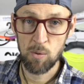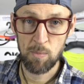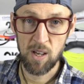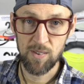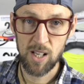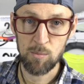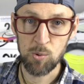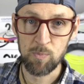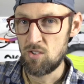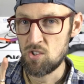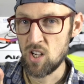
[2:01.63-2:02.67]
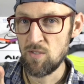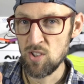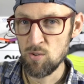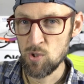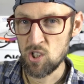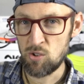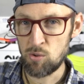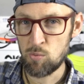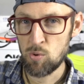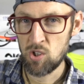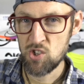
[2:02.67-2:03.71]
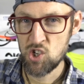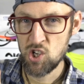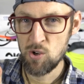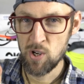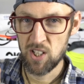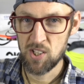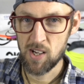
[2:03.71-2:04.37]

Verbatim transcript: could be available. Saving the world, one shoe at a